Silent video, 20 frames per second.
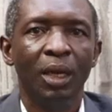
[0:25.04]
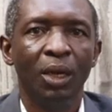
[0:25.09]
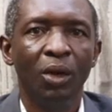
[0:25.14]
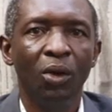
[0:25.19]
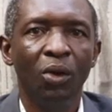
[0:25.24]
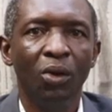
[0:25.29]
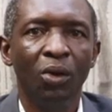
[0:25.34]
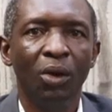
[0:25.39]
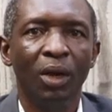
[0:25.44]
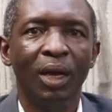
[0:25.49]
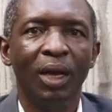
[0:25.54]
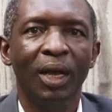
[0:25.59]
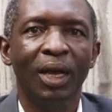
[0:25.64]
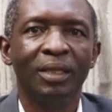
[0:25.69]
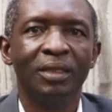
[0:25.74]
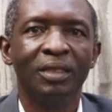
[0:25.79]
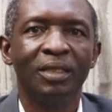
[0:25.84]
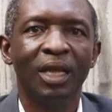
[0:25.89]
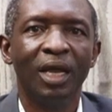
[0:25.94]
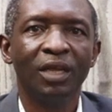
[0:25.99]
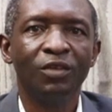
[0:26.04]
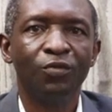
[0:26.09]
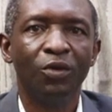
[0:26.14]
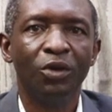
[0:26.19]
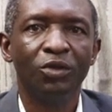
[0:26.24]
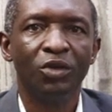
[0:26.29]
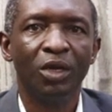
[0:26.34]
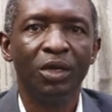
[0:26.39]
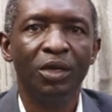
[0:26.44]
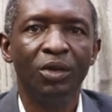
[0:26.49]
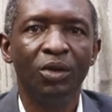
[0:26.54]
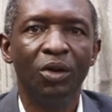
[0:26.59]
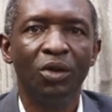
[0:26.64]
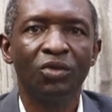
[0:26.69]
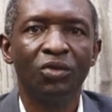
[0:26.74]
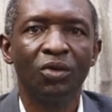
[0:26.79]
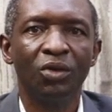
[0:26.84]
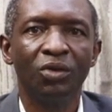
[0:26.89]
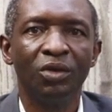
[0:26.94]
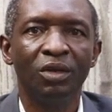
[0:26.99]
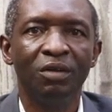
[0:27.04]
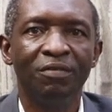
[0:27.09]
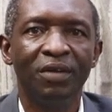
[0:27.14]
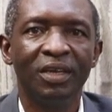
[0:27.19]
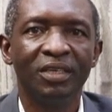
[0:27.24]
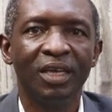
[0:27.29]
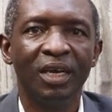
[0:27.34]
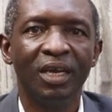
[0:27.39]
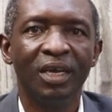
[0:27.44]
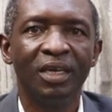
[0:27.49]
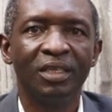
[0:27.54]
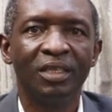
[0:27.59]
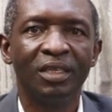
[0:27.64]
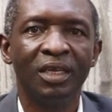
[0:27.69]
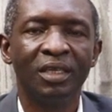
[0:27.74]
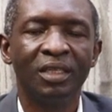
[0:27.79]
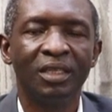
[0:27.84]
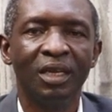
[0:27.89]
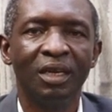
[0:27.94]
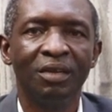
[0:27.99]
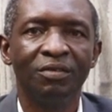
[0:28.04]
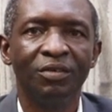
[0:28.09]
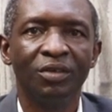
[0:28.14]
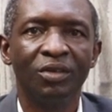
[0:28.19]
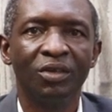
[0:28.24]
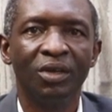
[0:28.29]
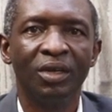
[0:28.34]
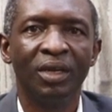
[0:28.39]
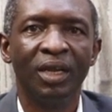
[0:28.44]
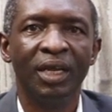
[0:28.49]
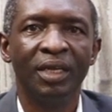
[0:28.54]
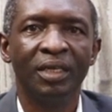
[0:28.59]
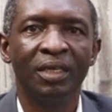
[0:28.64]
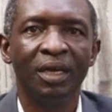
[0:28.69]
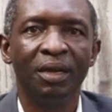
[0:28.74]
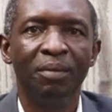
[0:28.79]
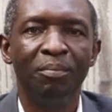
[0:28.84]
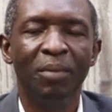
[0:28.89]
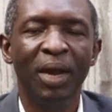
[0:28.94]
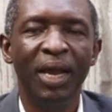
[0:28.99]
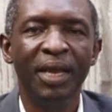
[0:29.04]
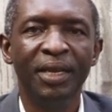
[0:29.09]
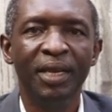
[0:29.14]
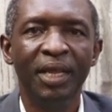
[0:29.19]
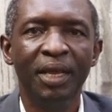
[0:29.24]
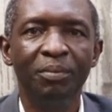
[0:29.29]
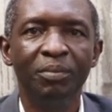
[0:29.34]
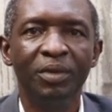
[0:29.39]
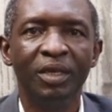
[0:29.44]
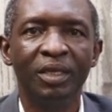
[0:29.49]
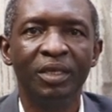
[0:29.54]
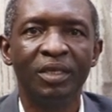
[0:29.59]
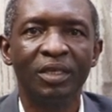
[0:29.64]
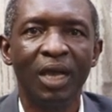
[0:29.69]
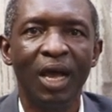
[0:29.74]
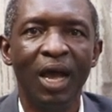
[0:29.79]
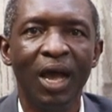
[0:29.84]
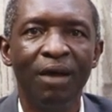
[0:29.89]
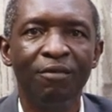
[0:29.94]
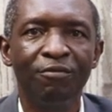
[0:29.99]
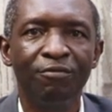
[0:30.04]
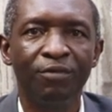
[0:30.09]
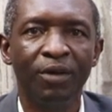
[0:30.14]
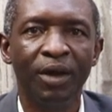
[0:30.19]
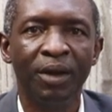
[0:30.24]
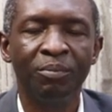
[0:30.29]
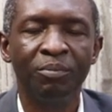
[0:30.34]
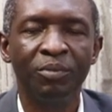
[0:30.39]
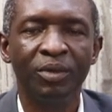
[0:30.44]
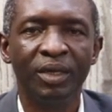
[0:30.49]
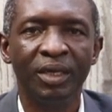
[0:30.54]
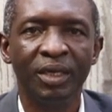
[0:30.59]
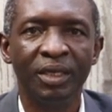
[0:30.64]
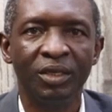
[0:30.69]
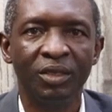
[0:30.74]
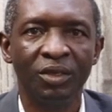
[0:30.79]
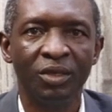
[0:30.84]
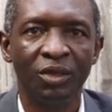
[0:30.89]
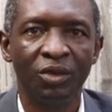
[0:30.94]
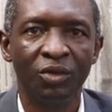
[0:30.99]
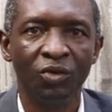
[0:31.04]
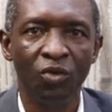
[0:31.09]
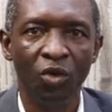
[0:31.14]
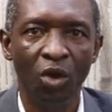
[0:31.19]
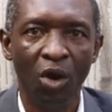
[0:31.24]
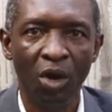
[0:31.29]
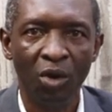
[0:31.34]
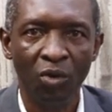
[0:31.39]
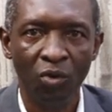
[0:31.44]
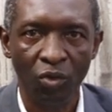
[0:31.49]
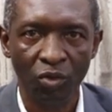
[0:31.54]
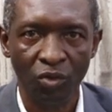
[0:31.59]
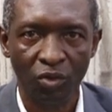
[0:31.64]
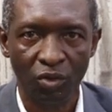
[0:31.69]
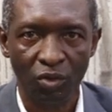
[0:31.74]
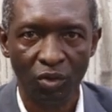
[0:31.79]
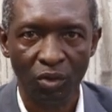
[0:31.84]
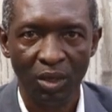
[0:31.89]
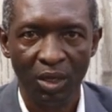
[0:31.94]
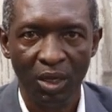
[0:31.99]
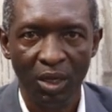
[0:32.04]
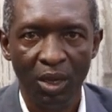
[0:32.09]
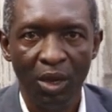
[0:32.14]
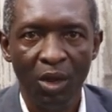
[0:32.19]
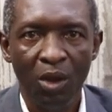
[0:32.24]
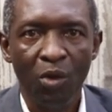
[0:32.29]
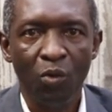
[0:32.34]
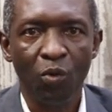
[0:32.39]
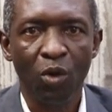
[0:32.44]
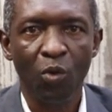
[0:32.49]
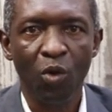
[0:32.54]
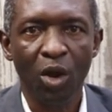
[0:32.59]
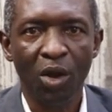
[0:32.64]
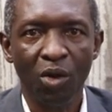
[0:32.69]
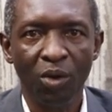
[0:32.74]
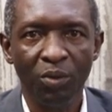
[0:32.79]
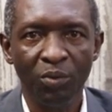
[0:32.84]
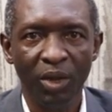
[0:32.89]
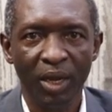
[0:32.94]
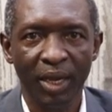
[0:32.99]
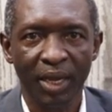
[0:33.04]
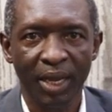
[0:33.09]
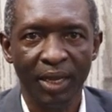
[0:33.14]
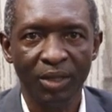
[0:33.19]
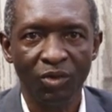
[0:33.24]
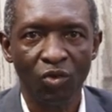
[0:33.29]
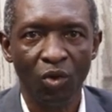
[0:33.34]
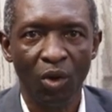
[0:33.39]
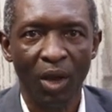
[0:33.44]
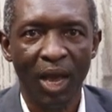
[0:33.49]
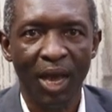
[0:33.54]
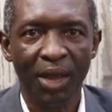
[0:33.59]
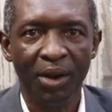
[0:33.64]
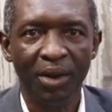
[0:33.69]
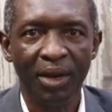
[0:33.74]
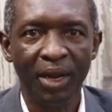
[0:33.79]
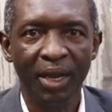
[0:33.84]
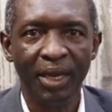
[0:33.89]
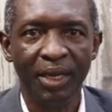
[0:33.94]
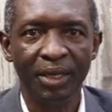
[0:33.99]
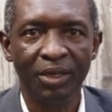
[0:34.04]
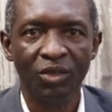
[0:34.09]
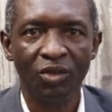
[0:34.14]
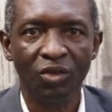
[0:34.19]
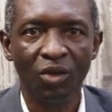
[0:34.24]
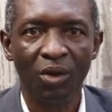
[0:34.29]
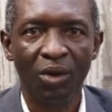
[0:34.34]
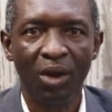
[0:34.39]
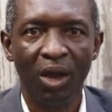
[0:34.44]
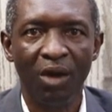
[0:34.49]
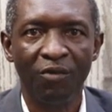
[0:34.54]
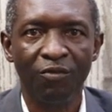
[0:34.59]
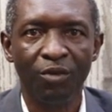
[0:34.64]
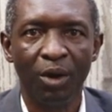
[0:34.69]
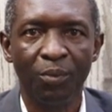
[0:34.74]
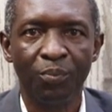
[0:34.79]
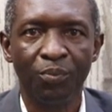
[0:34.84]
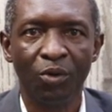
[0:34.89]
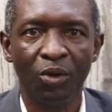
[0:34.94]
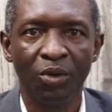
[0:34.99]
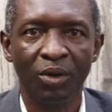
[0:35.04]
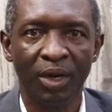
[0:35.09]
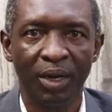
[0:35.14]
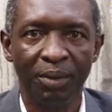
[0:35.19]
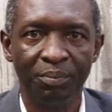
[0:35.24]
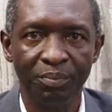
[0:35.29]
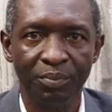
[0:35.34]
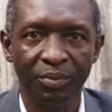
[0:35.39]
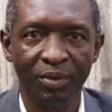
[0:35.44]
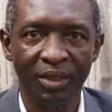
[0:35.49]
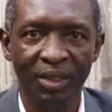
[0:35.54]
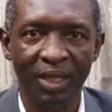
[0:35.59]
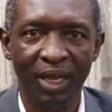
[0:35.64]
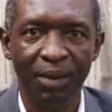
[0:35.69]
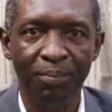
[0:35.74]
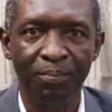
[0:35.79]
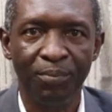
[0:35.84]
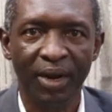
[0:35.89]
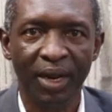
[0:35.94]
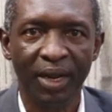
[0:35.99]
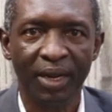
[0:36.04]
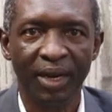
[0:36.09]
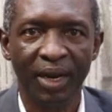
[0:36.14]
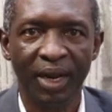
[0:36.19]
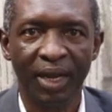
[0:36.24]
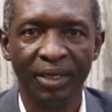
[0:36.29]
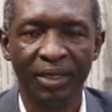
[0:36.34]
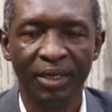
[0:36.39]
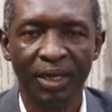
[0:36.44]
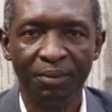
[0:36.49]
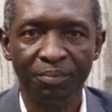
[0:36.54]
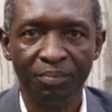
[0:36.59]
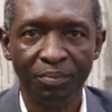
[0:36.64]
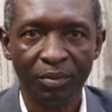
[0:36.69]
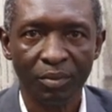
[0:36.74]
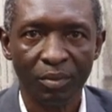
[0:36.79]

Hello, and thanks for joining us on Universal Heritage Television Niger. My name is Afam H, your host. We welcome you again to another edition of our program, Daybreak Niger.